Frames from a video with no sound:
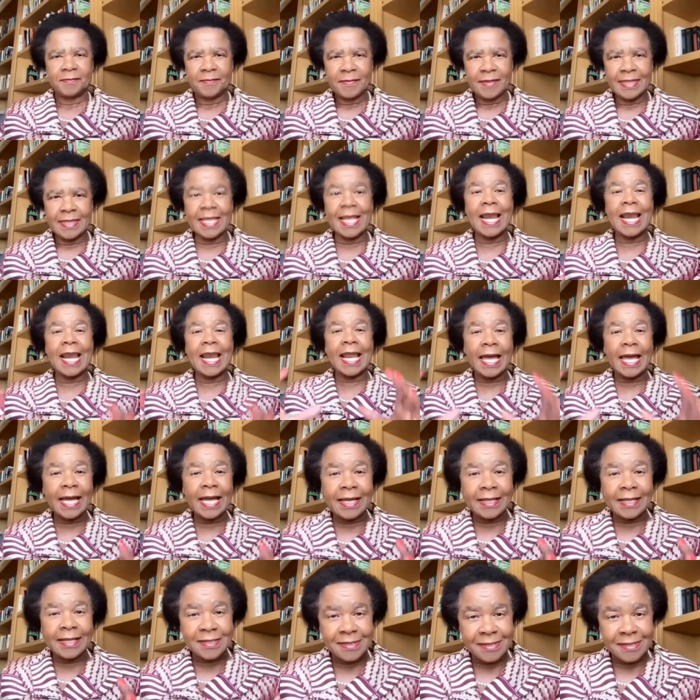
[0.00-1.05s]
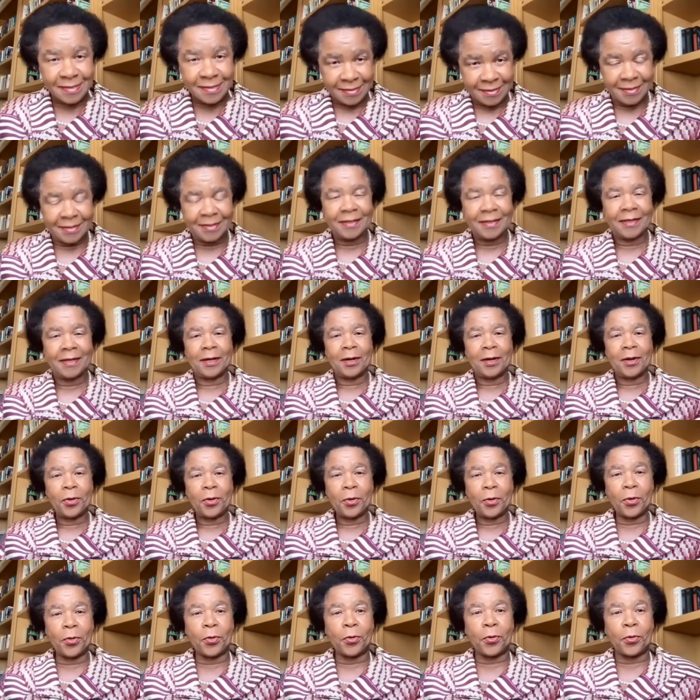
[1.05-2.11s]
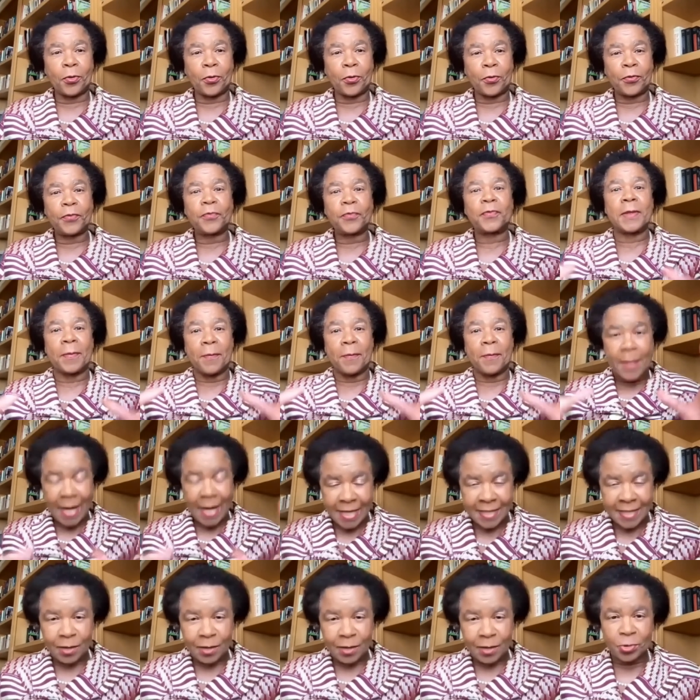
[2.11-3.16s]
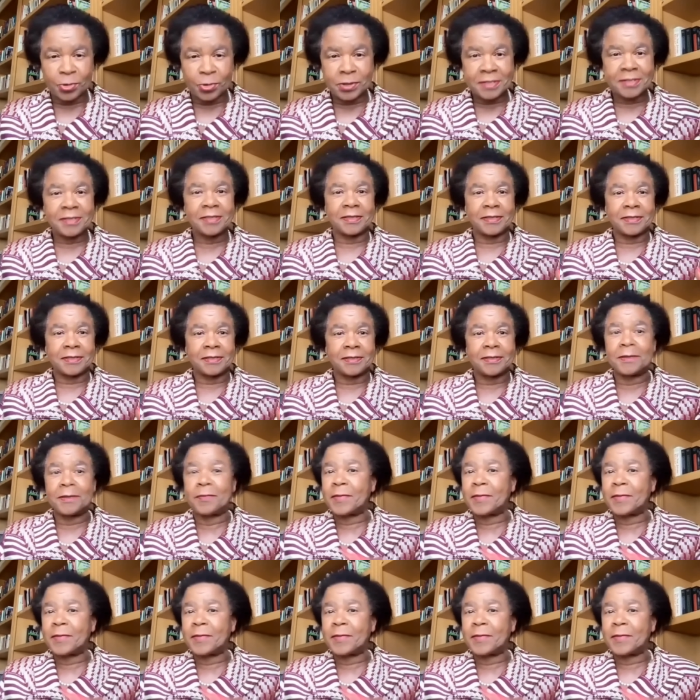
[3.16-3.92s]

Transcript: the legacy of the mother continent, the